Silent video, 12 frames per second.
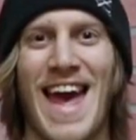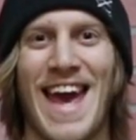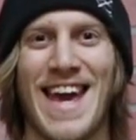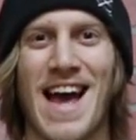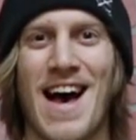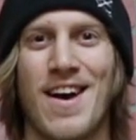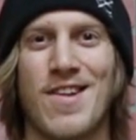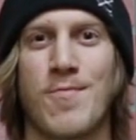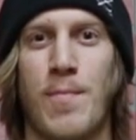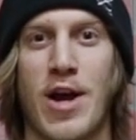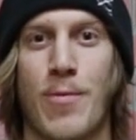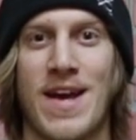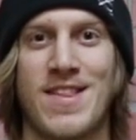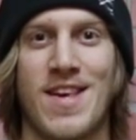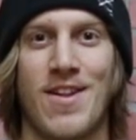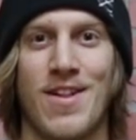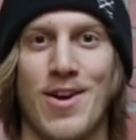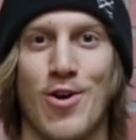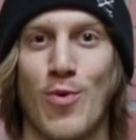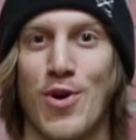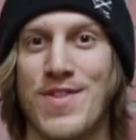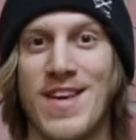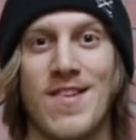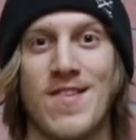Hey guys, Mike Pytel here. We're at the